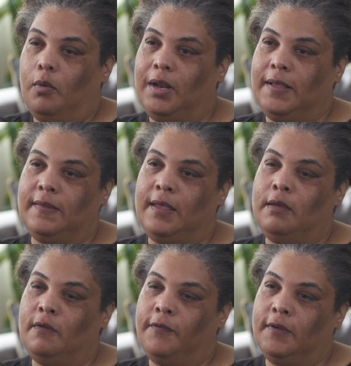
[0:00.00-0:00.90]
When I say
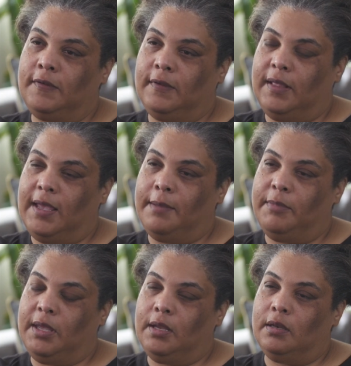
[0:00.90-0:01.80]
universally, I
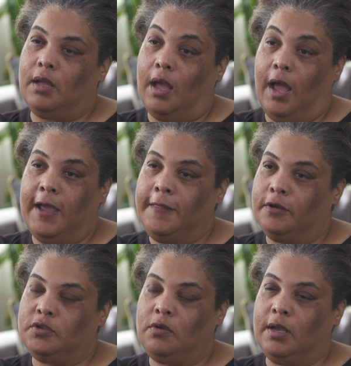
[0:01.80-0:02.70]
mean
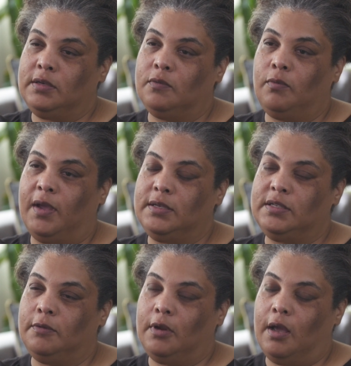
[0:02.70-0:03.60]
either trying to write
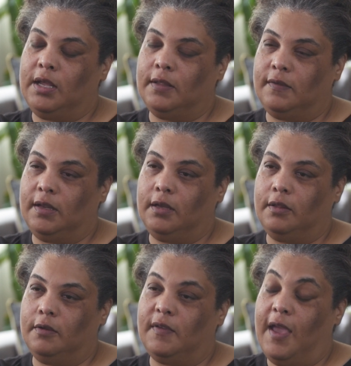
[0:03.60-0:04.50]
to an audience that
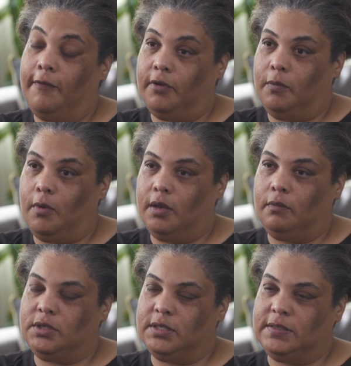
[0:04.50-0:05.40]
includes everyone,
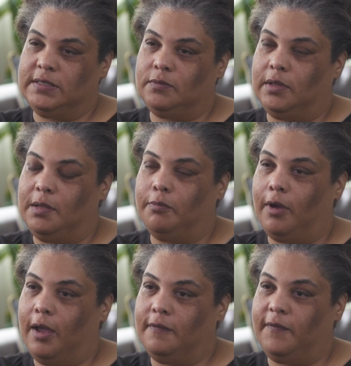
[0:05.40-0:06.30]
which is this really
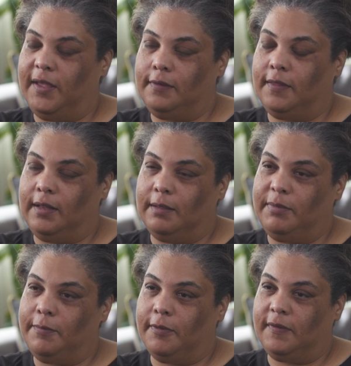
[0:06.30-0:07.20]
broad, vague thing that
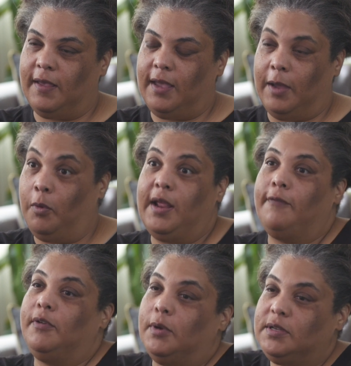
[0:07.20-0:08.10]
people say, I want
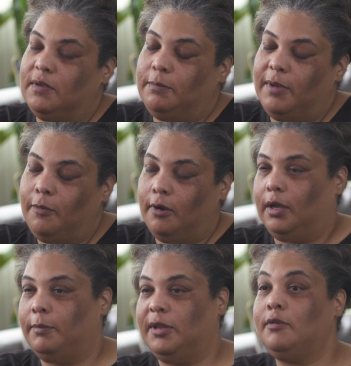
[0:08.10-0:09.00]
everyone to read my work.
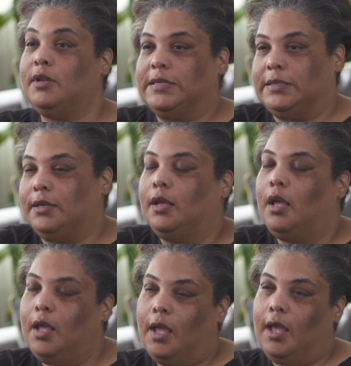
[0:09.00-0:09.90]
I mean, who doesn't?
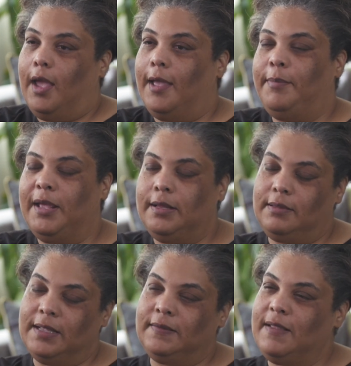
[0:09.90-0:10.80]
Uh,
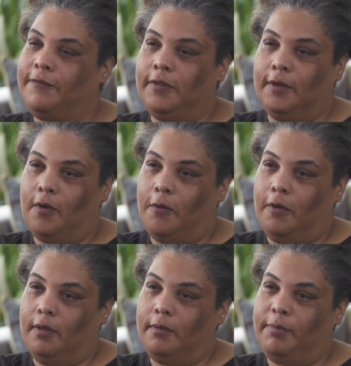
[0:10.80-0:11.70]
but that's never the
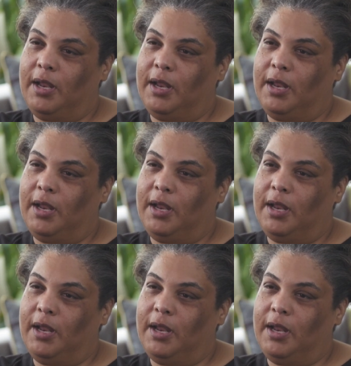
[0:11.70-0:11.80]
goal.